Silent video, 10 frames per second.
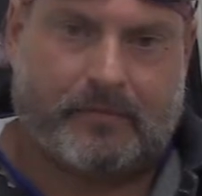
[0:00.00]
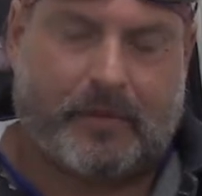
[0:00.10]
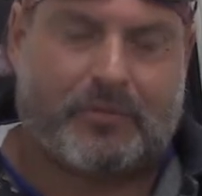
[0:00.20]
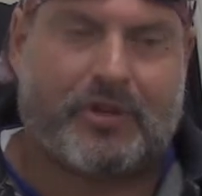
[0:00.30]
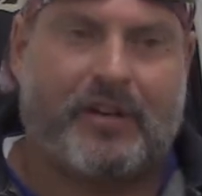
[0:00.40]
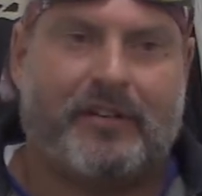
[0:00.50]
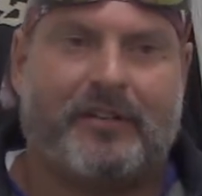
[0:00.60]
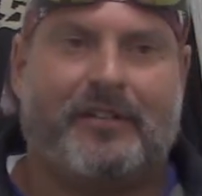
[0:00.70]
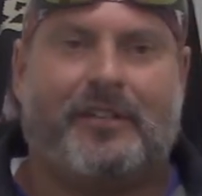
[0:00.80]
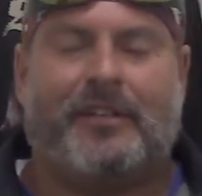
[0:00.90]
I'm trying
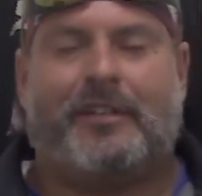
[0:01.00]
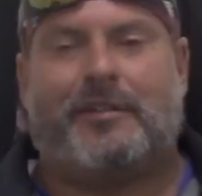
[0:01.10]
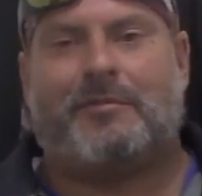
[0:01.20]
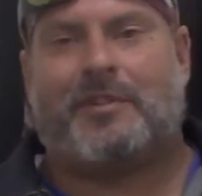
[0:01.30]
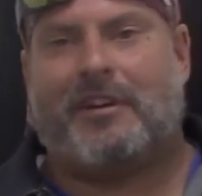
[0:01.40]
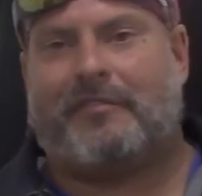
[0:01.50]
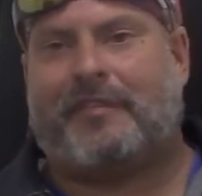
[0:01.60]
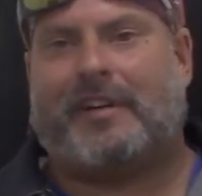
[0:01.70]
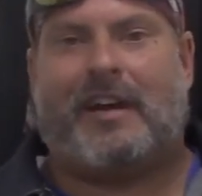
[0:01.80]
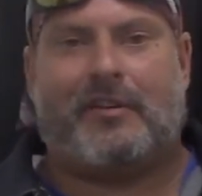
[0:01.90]
to trying to
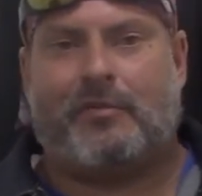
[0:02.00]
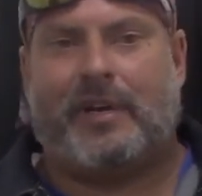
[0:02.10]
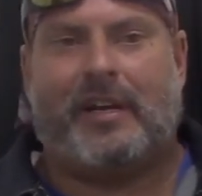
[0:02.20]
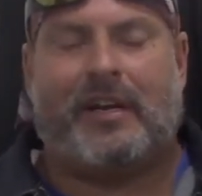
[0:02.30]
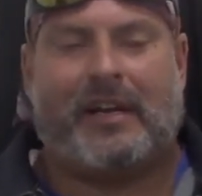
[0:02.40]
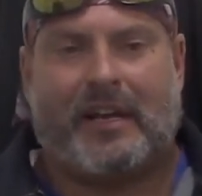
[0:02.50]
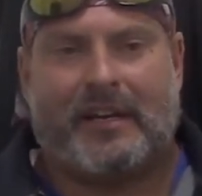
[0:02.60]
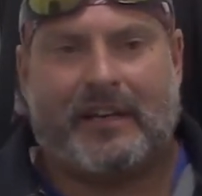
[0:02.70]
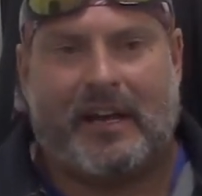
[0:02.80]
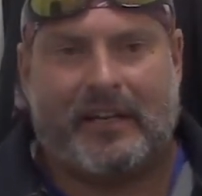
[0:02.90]
figure out a way how
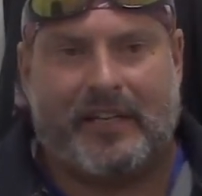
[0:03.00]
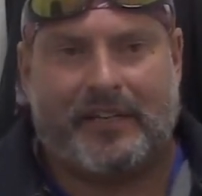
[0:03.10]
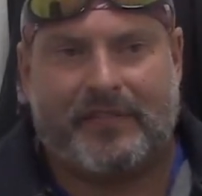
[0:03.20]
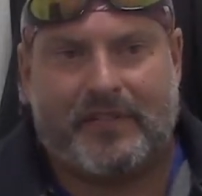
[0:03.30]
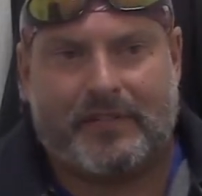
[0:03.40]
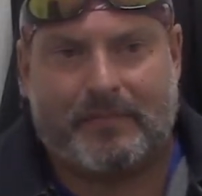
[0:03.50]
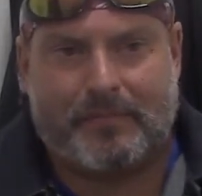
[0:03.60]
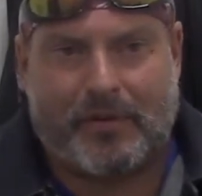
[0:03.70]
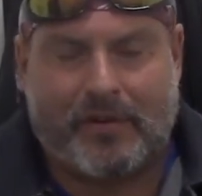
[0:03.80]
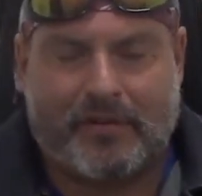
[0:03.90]
to not give this
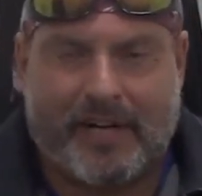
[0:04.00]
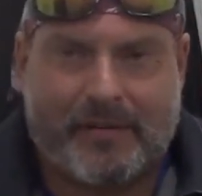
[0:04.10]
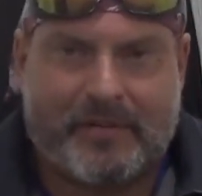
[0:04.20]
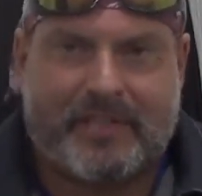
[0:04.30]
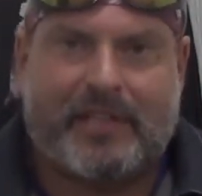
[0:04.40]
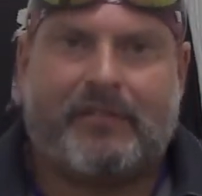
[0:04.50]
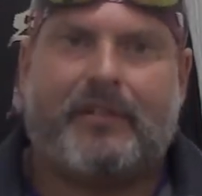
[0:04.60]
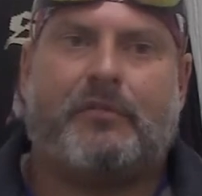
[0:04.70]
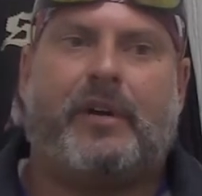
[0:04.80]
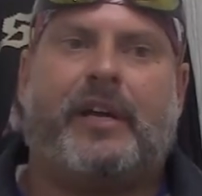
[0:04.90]
program
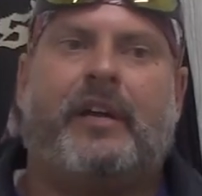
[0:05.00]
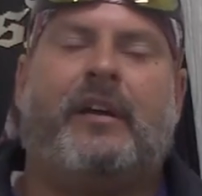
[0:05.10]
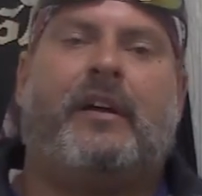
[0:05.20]
secret away.